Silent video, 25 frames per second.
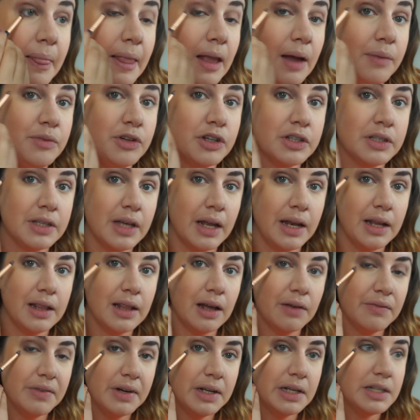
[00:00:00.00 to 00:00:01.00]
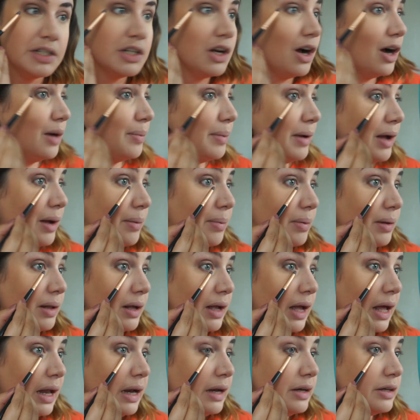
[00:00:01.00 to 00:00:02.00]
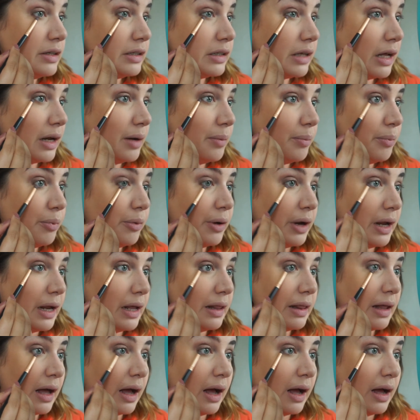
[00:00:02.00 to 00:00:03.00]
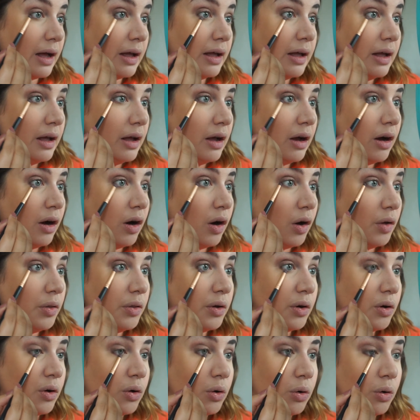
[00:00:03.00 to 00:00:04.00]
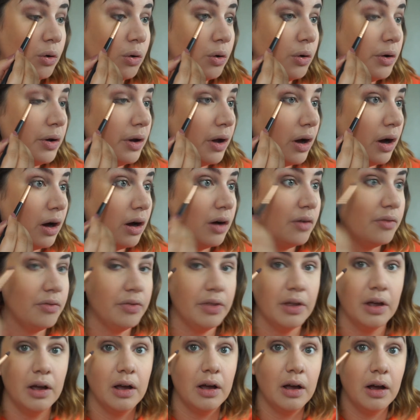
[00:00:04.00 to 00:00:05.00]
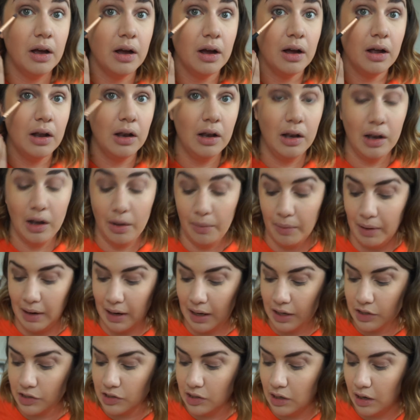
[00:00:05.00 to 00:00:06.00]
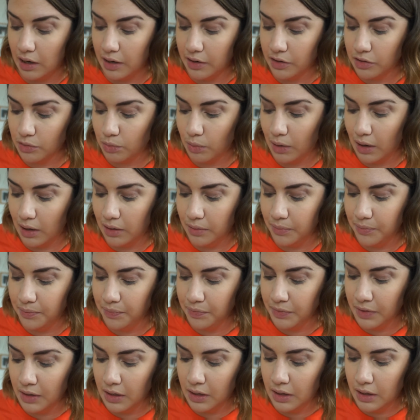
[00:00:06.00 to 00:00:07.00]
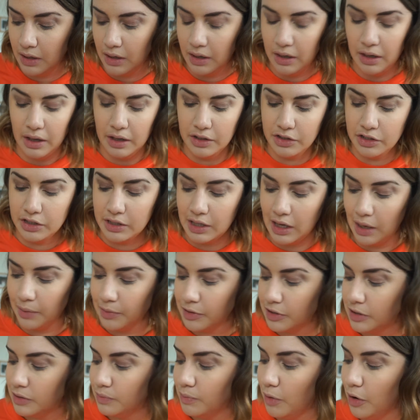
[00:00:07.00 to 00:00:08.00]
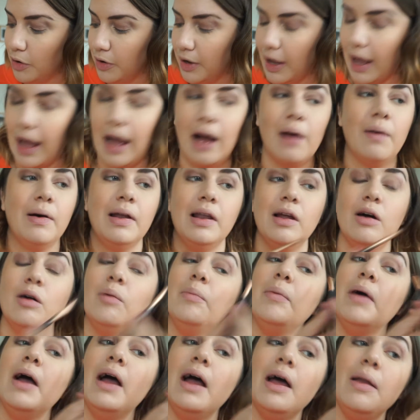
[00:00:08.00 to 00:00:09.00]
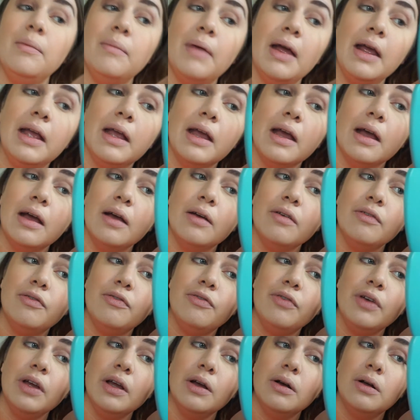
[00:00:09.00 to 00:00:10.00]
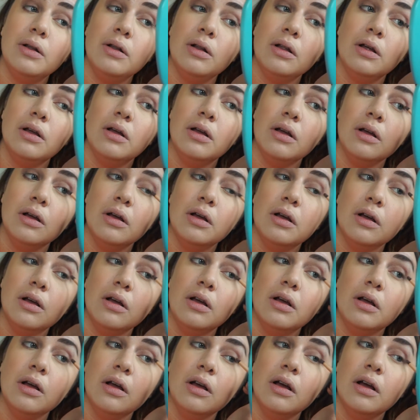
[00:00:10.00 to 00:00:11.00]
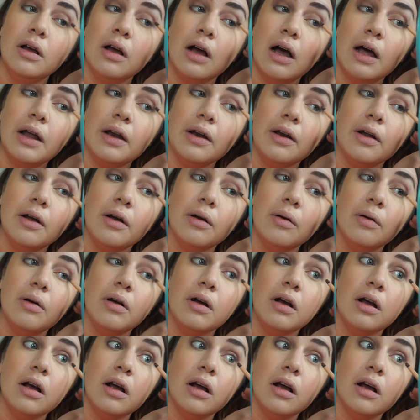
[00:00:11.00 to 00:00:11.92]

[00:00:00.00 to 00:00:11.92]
I'm just getting that really dark purple again and just kind of bringing that on the corner of the lower lash line as well. It just helps smoke it out a little bit and make it feel, I don't know,